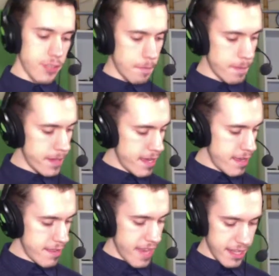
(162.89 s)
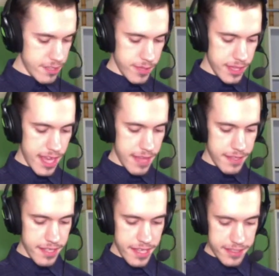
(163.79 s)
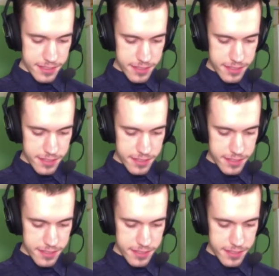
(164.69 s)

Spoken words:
So that is what that thing is.